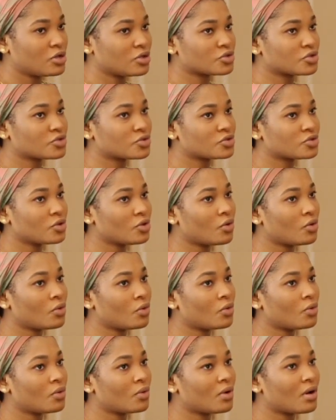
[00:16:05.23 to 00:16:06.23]

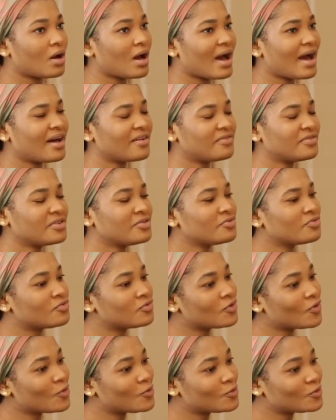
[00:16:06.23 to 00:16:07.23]
So
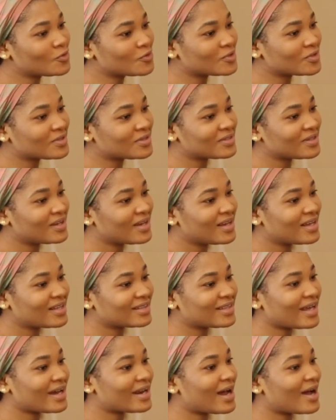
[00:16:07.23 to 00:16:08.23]
having roles
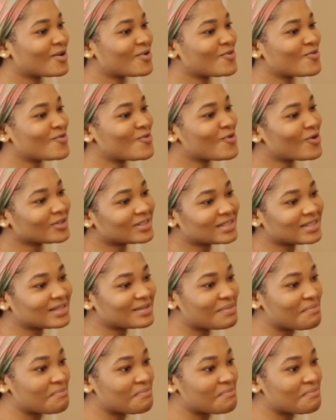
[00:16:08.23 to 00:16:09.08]
that are not